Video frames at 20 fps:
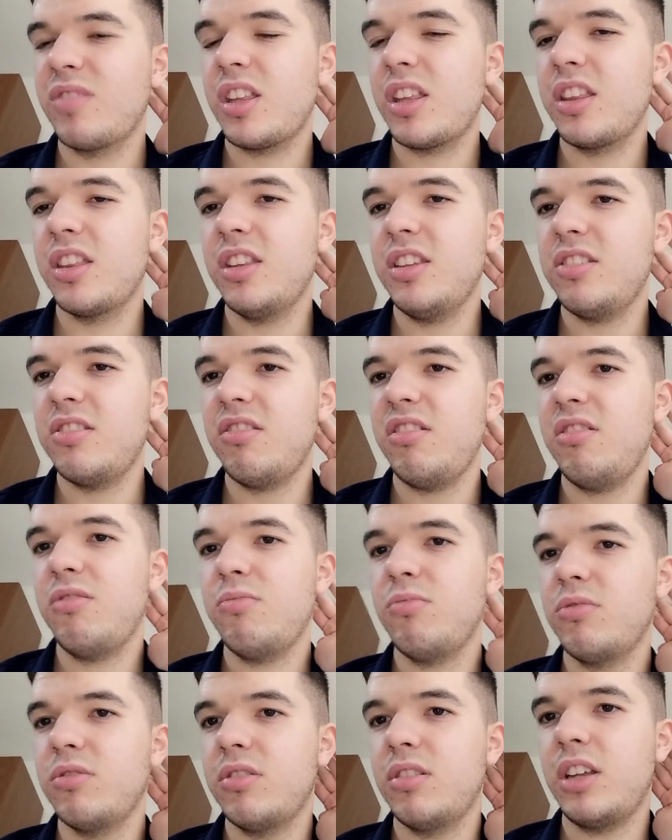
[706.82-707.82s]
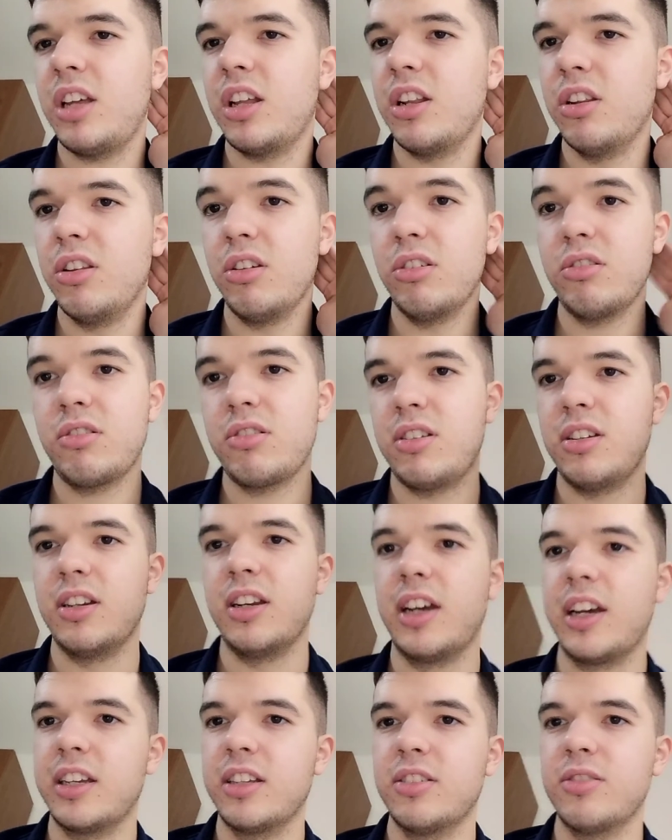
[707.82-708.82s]
the scene, it looked
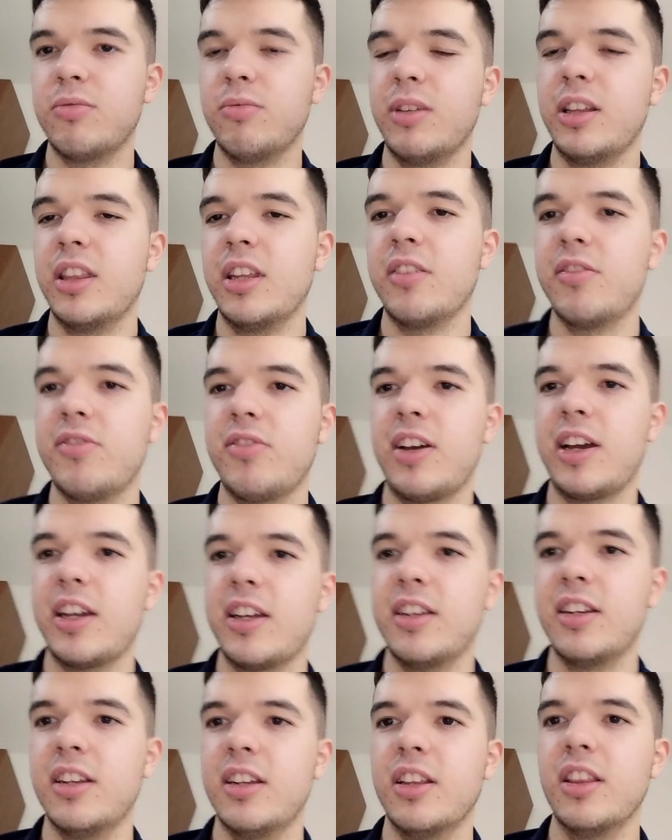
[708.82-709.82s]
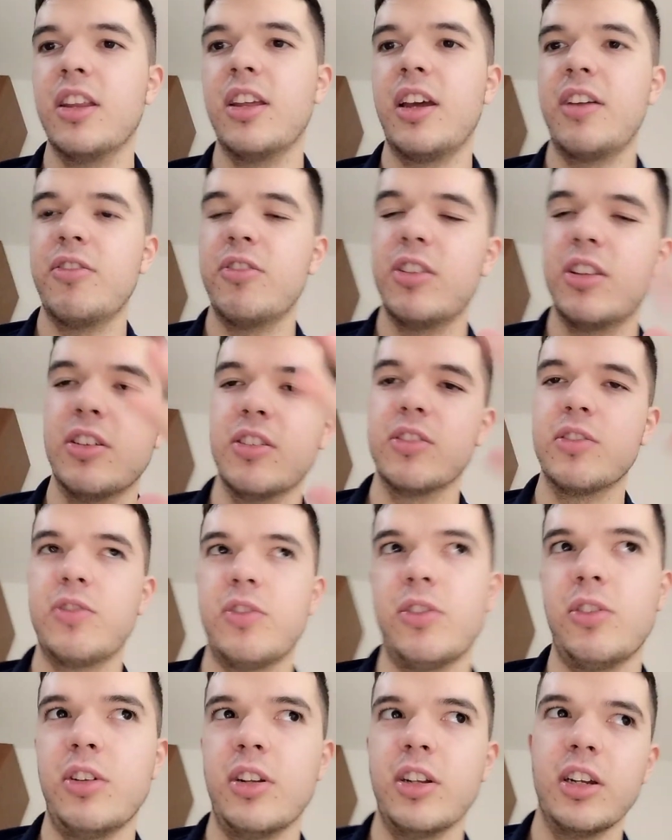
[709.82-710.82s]
nice when they're fighting and everything's
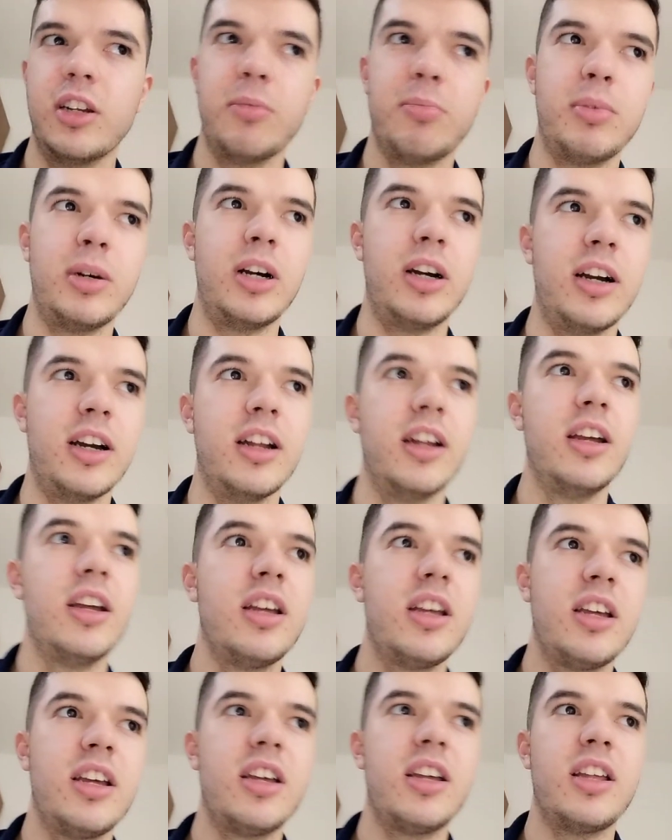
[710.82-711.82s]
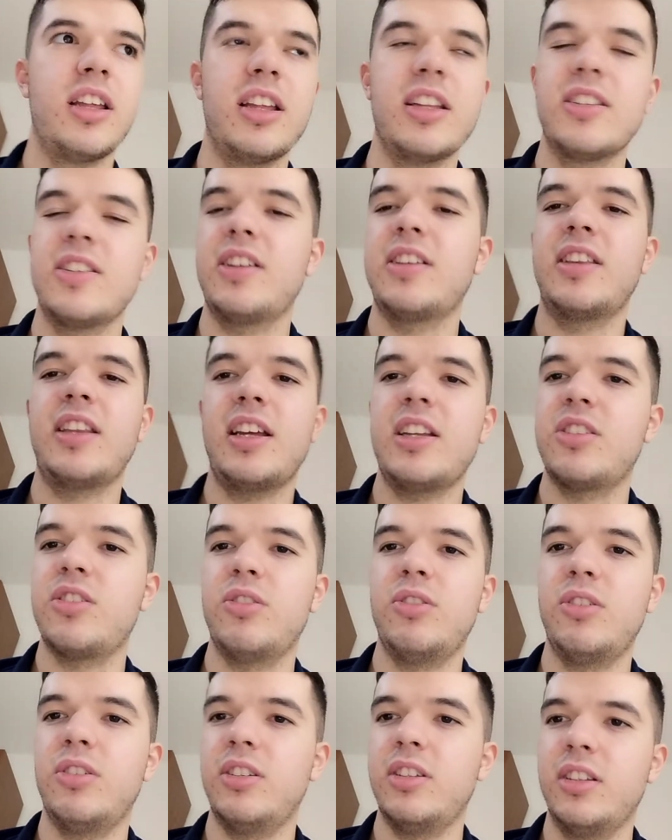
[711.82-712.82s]
falling apart. It's like that's
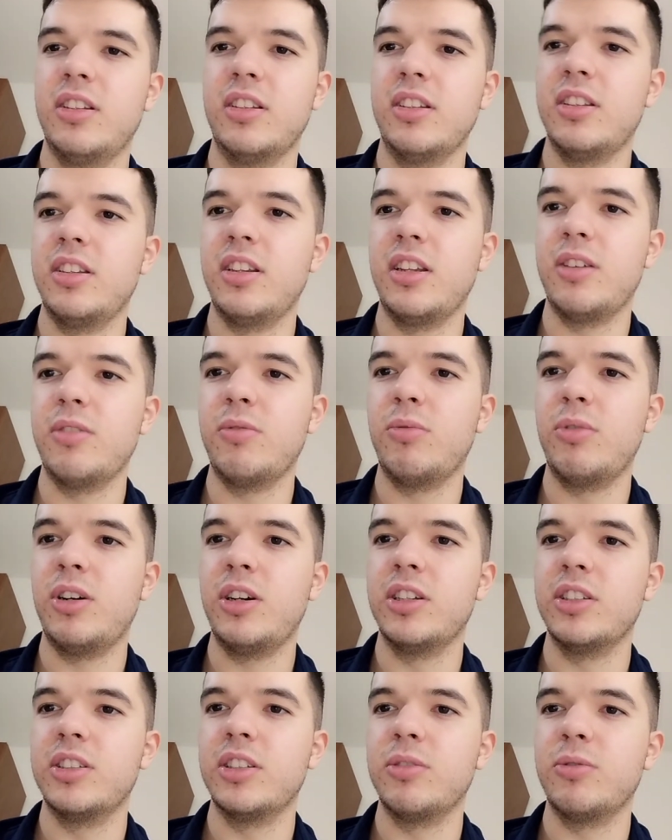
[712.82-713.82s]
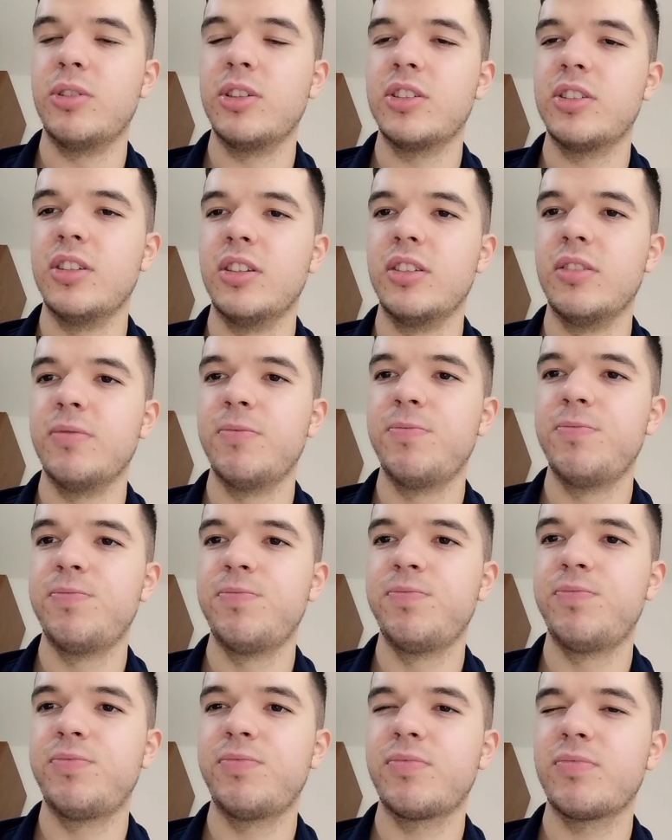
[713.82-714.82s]
all it was. It wasn't,
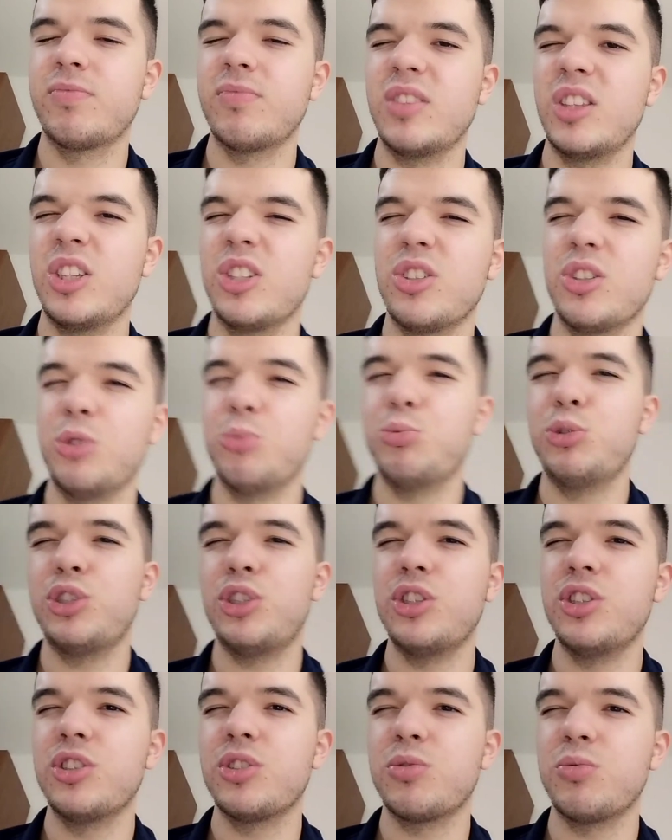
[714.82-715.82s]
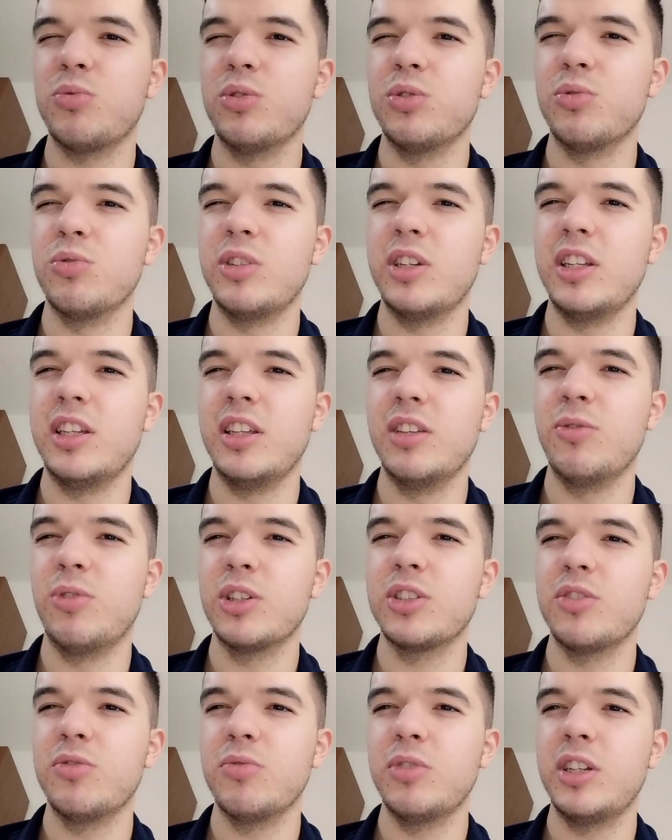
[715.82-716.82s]
the substance
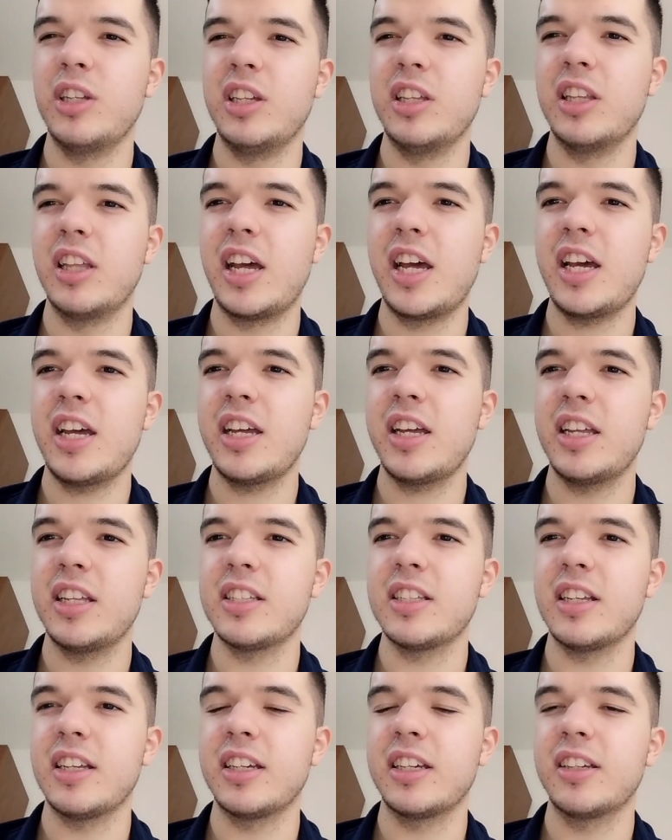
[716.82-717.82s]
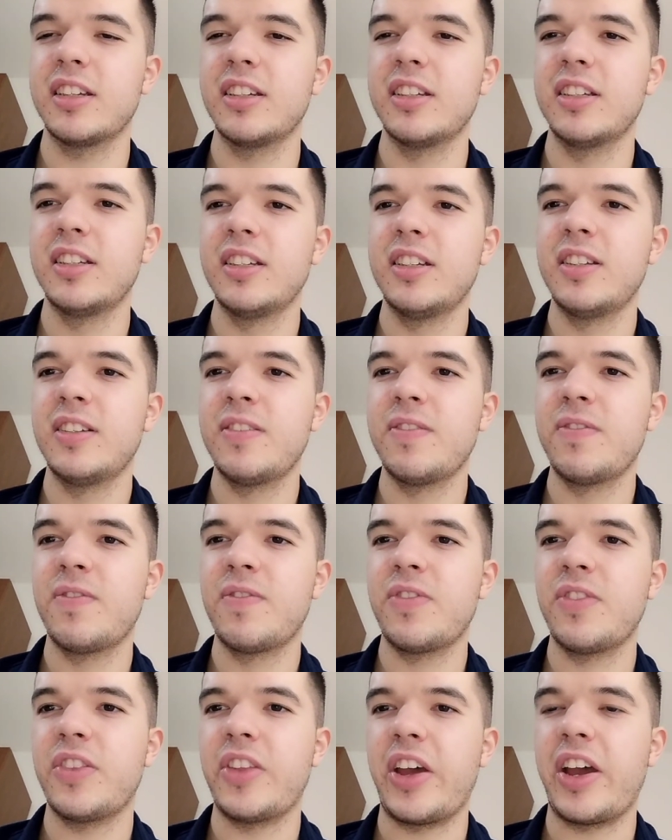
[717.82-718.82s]
wasn't really there. It's like
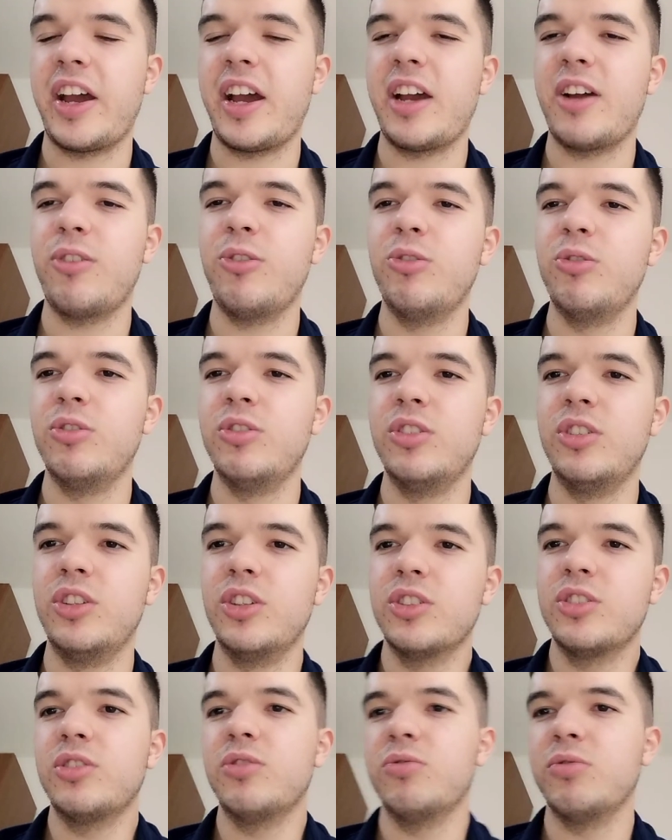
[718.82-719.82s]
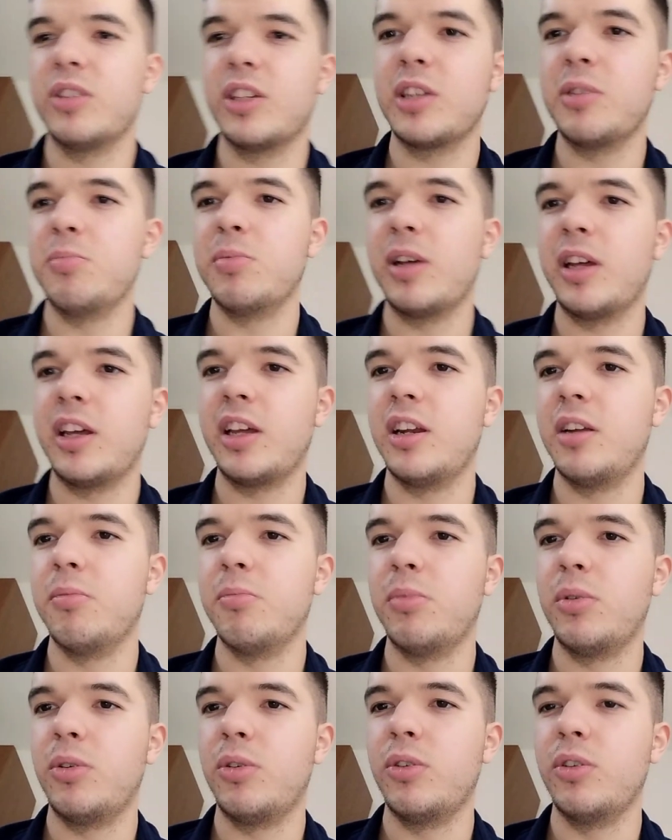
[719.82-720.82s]
the Hound doesn't really play an
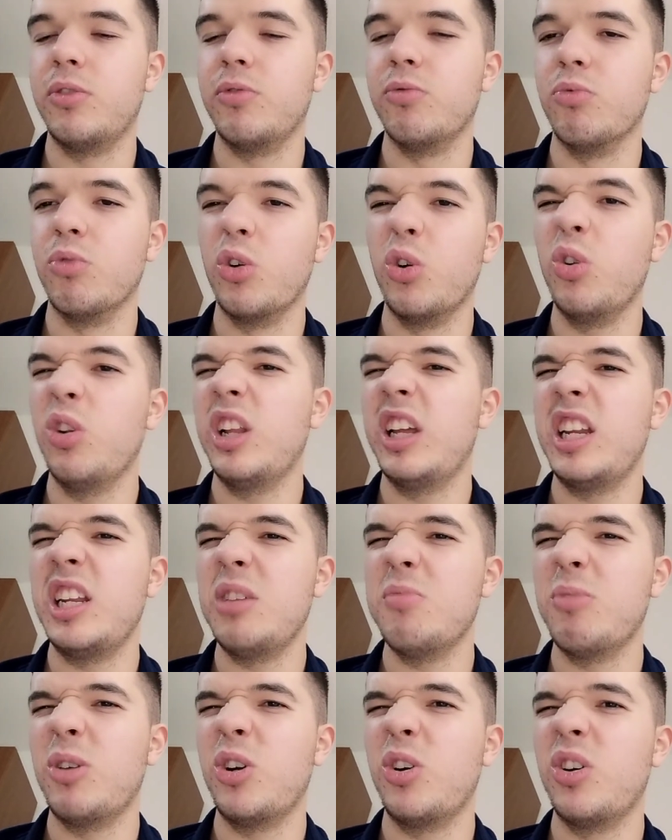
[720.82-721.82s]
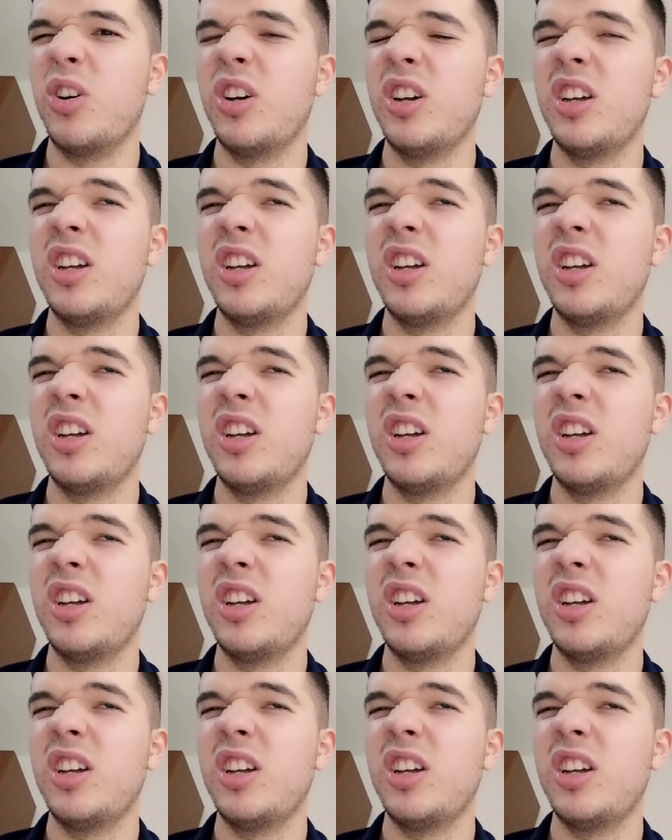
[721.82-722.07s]
important role anymore.